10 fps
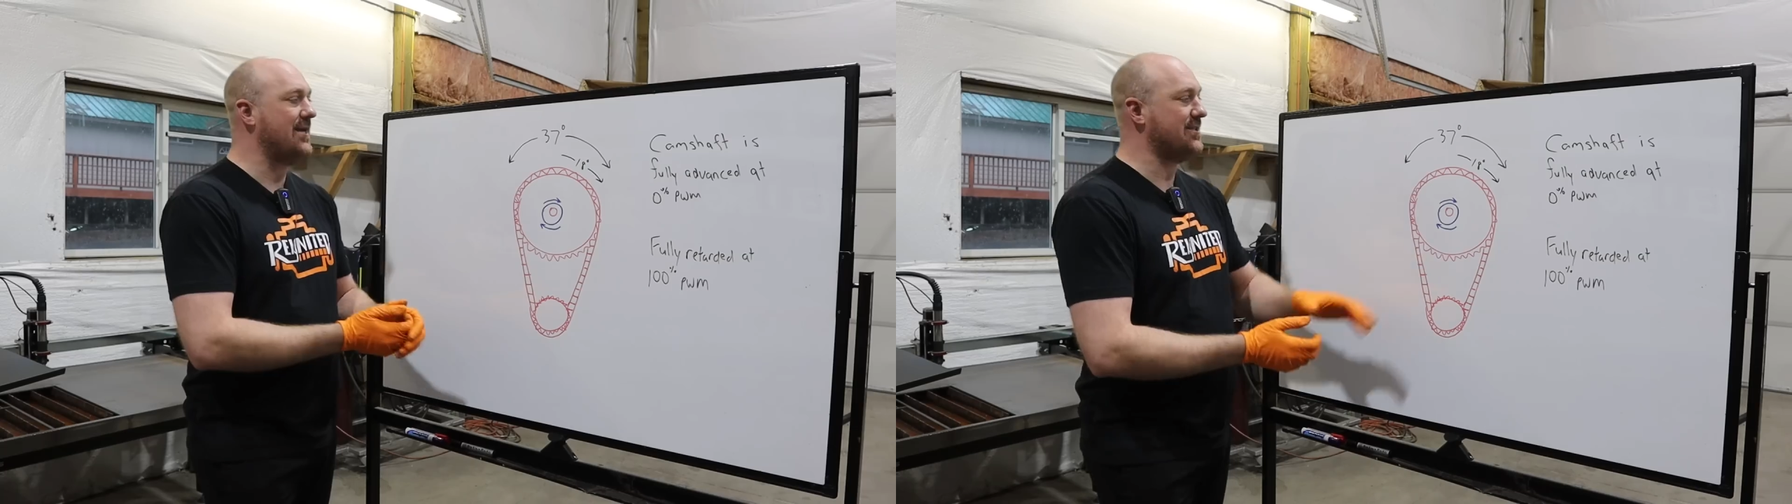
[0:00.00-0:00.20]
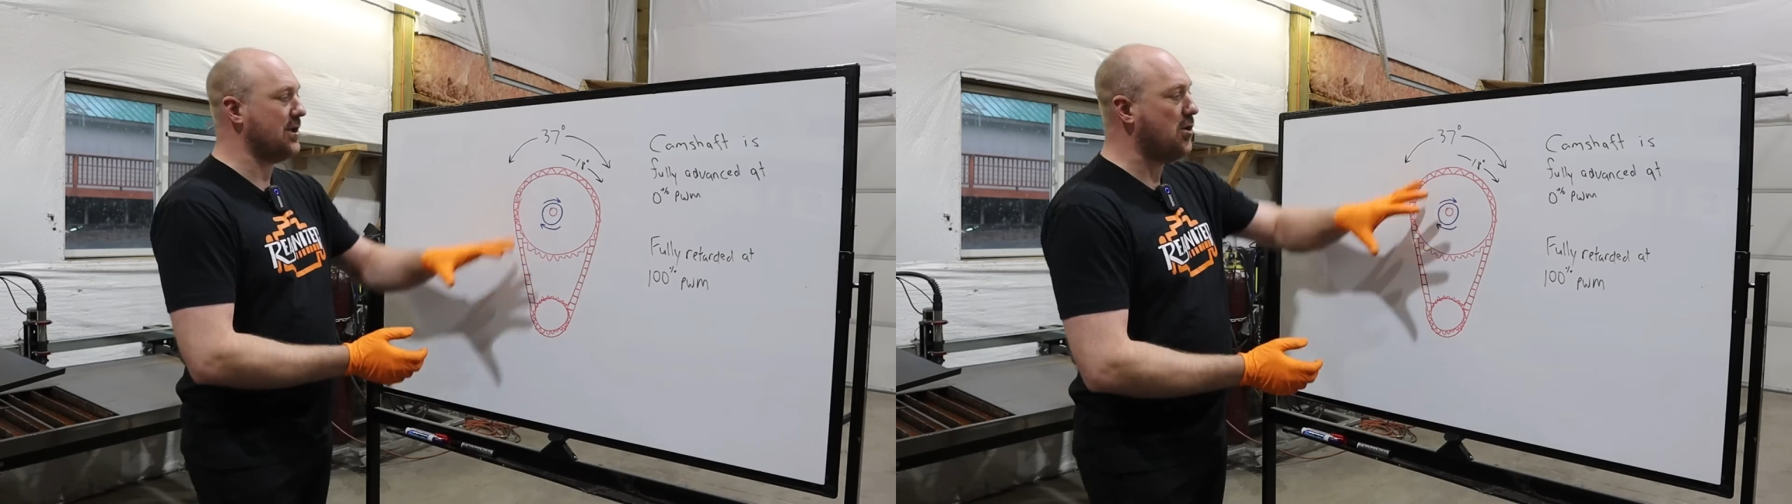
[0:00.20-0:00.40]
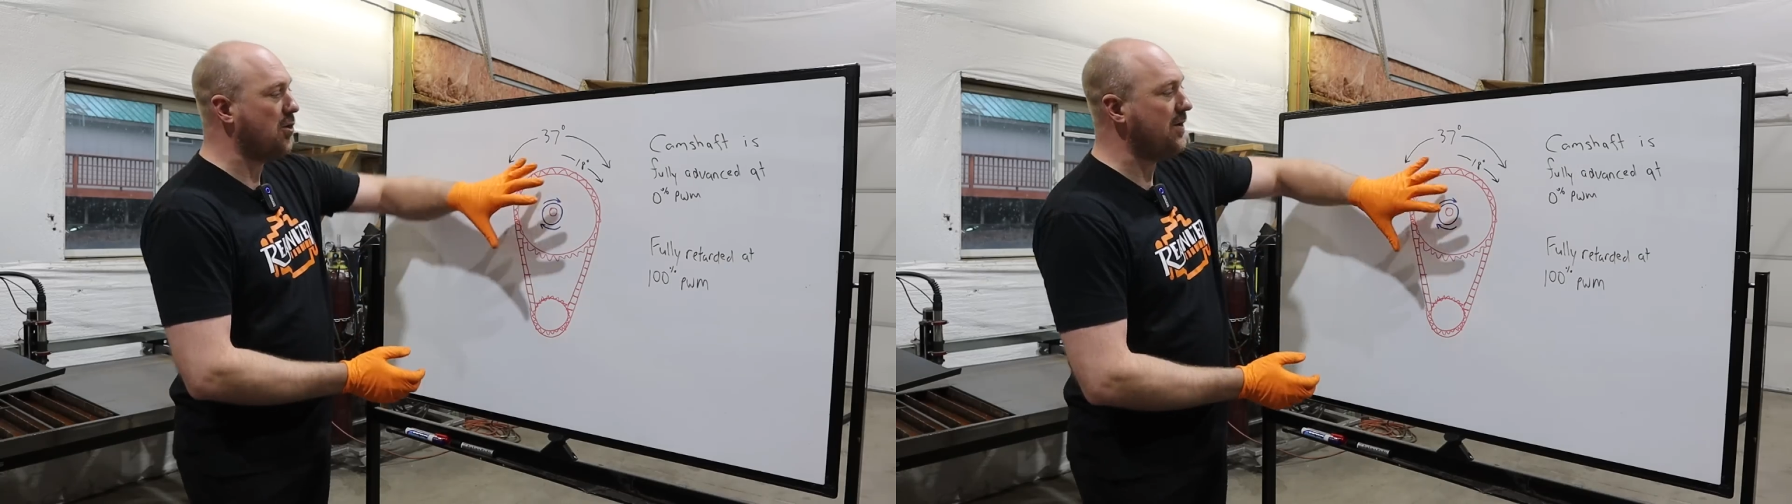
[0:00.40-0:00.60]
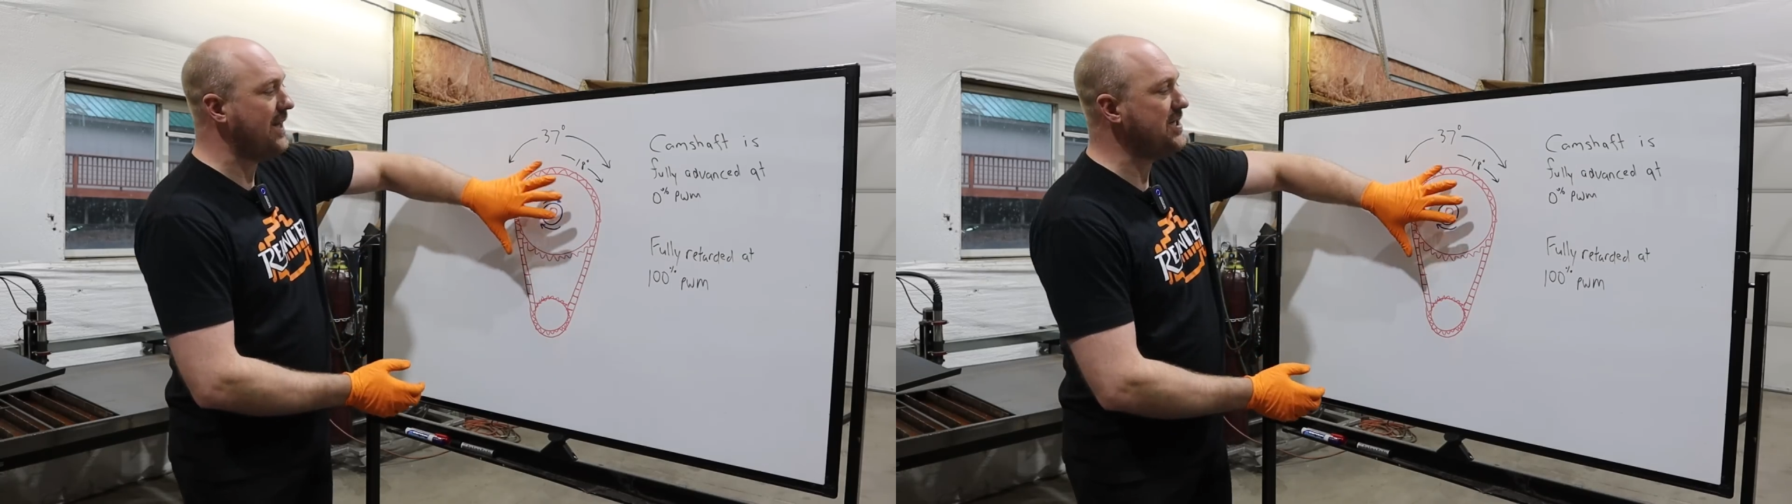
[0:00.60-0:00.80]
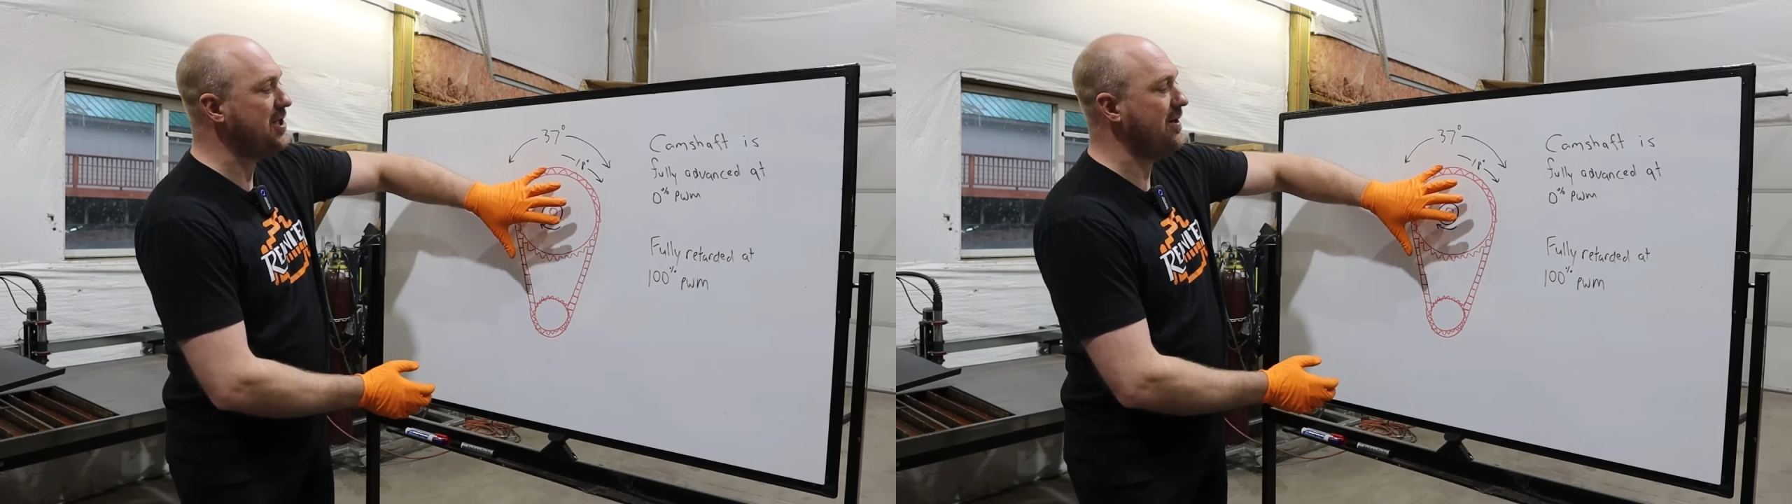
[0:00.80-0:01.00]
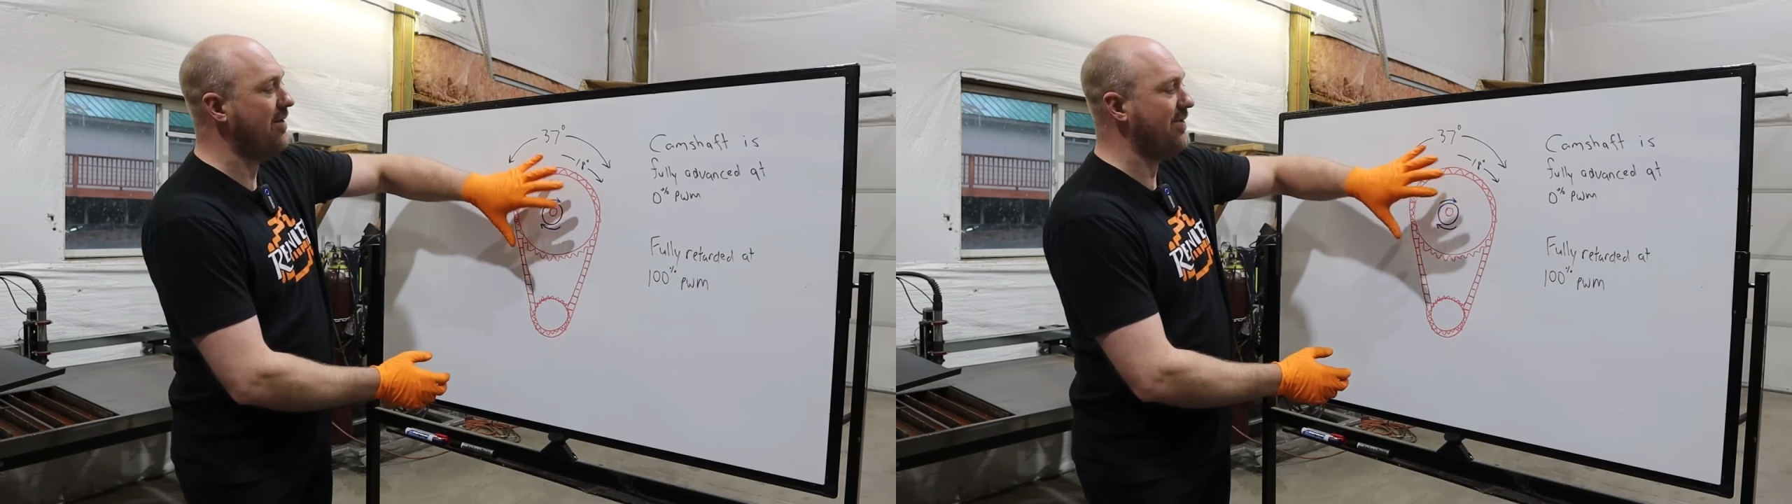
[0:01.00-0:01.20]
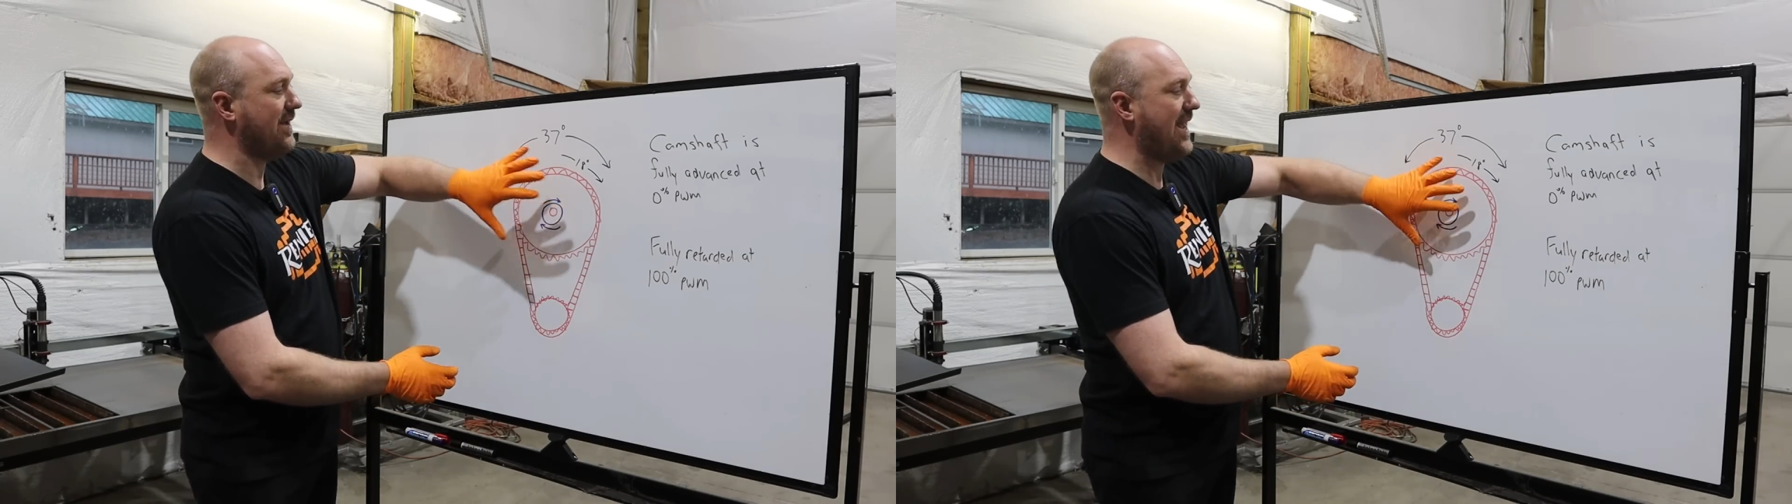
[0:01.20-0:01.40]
is. The correlation of the